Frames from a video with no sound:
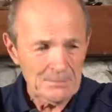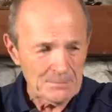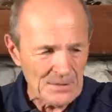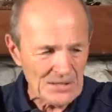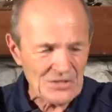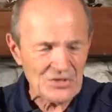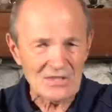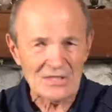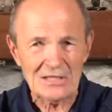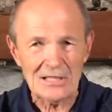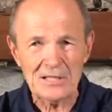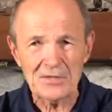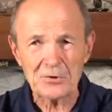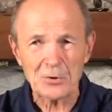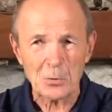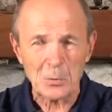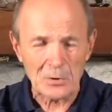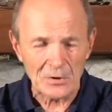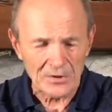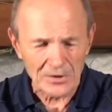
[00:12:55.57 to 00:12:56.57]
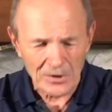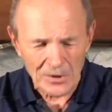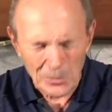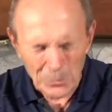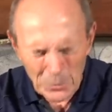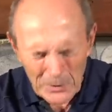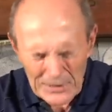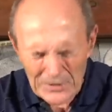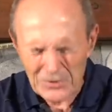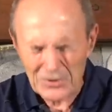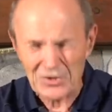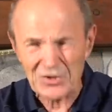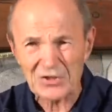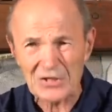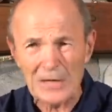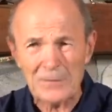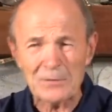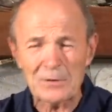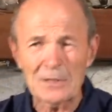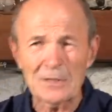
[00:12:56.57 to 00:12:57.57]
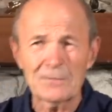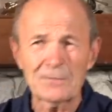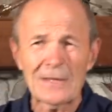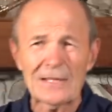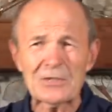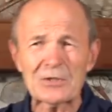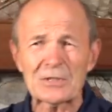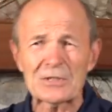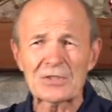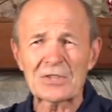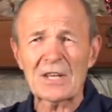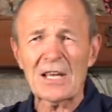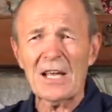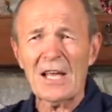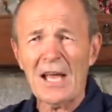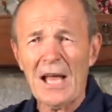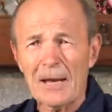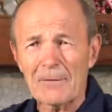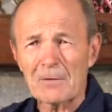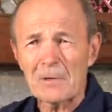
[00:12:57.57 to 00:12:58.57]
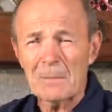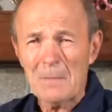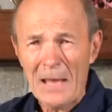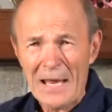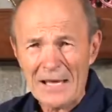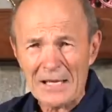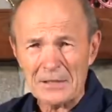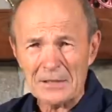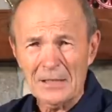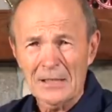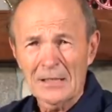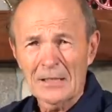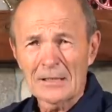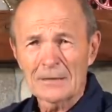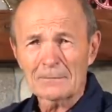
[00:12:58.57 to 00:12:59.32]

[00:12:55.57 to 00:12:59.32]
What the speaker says: BCDs are one of the greatest safety inventions ever made.